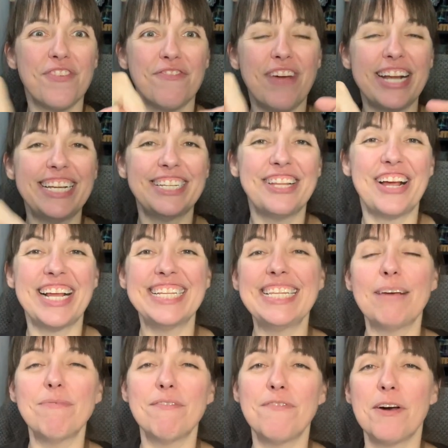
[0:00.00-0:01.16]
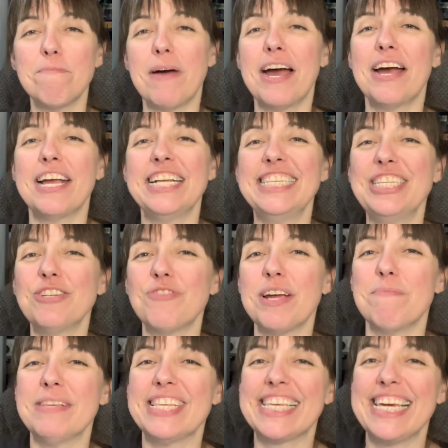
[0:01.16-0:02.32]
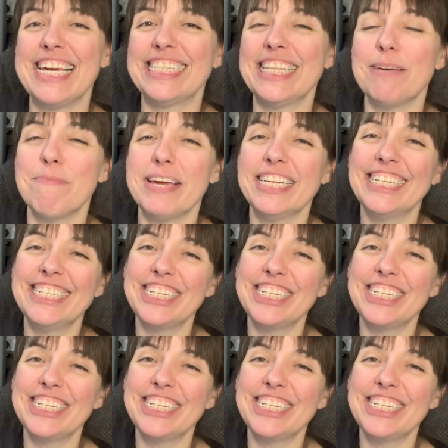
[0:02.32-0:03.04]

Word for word: Right down there. And it's time to find my Instagram. It's Geekly Amanda.